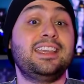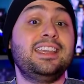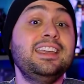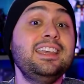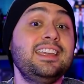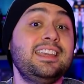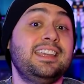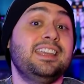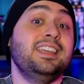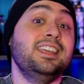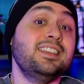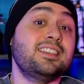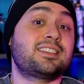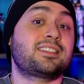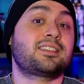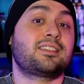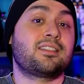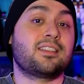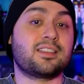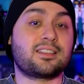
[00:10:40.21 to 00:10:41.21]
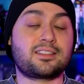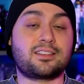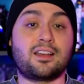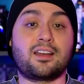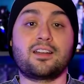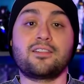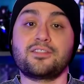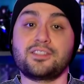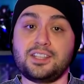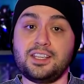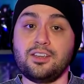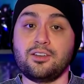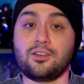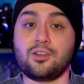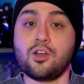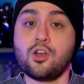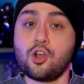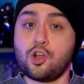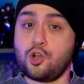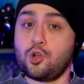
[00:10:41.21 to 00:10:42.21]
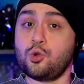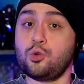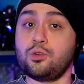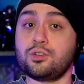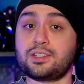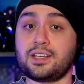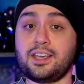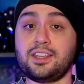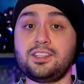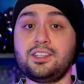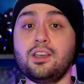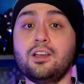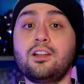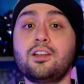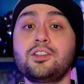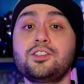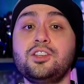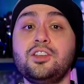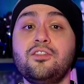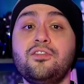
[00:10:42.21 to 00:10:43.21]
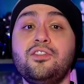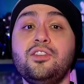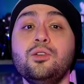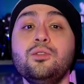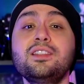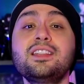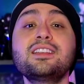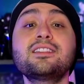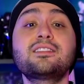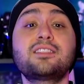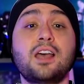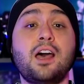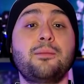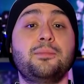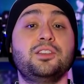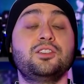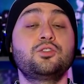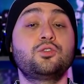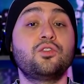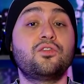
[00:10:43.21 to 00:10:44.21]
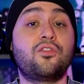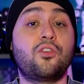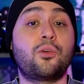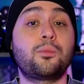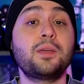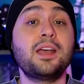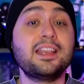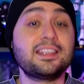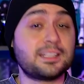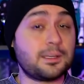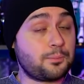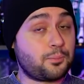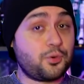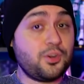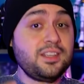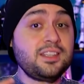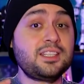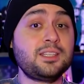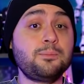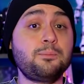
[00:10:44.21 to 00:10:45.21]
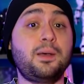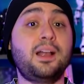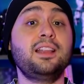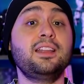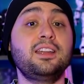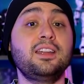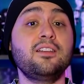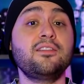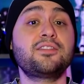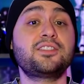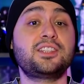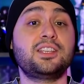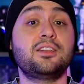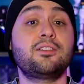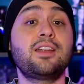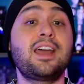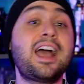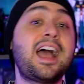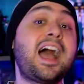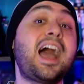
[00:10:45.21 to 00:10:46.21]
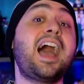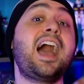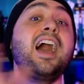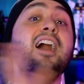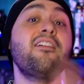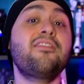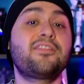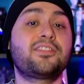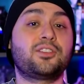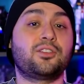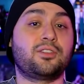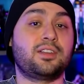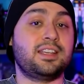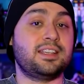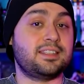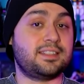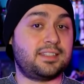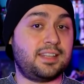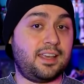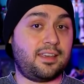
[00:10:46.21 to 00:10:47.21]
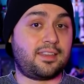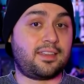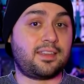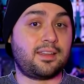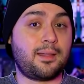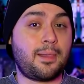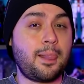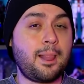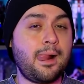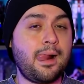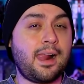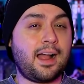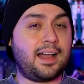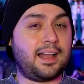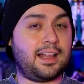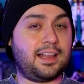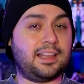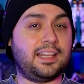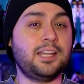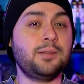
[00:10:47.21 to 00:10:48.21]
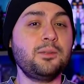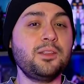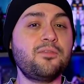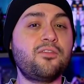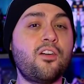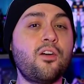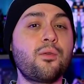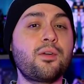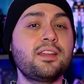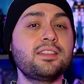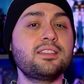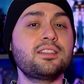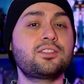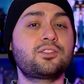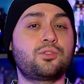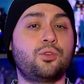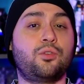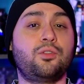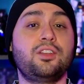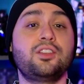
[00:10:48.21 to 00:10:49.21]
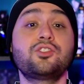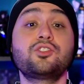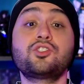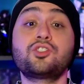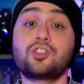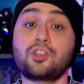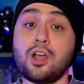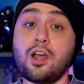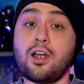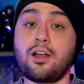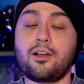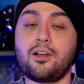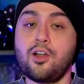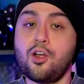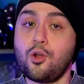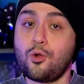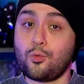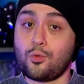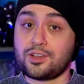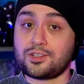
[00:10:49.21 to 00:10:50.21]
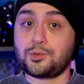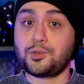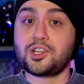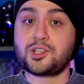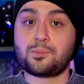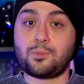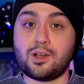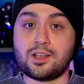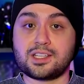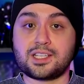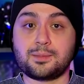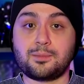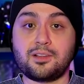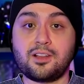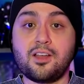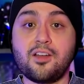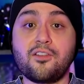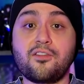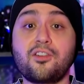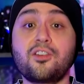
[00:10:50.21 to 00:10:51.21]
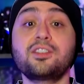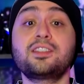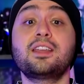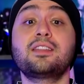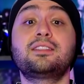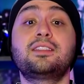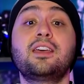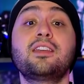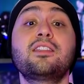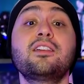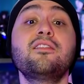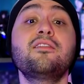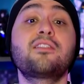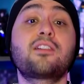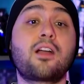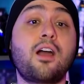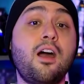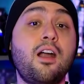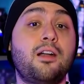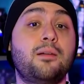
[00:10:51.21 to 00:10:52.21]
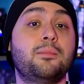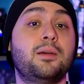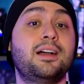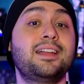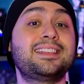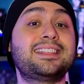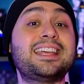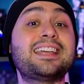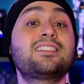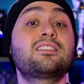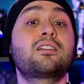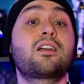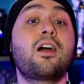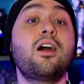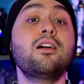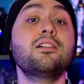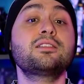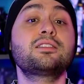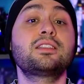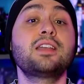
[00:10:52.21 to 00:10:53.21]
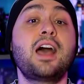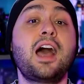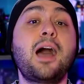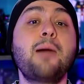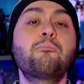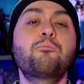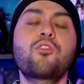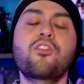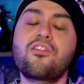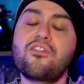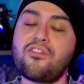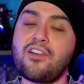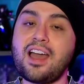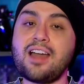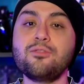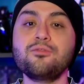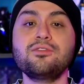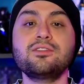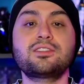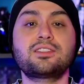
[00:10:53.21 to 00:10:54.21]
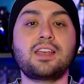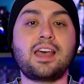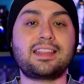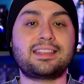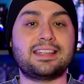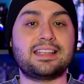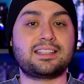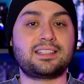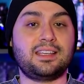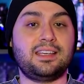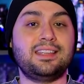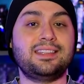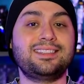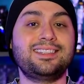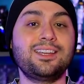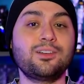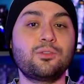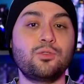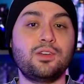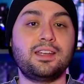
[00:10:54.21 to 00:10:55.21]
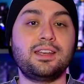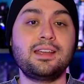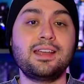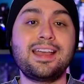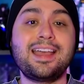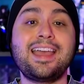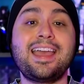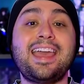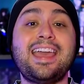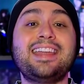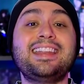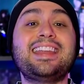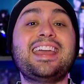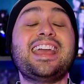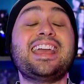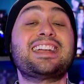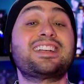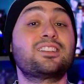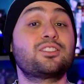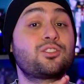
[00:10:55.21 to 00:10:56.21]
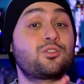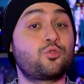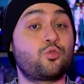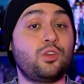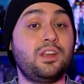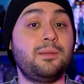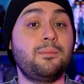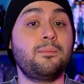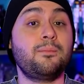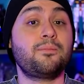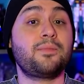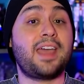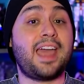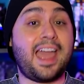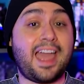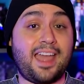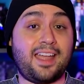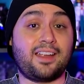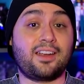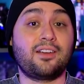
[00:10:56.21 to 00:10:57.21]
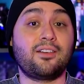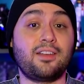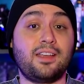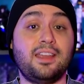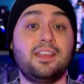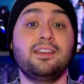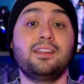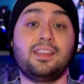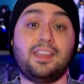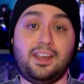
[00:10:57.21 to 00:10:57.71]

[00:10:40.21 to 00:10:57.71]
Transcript: he is the son of Zeon, whose ideology fueled the Zabis to form the Principality of Zeon after his death. A little bit forward in the story, Char was responsible for the death of Garma that caused a profound sadness in Deguin and extreme anger in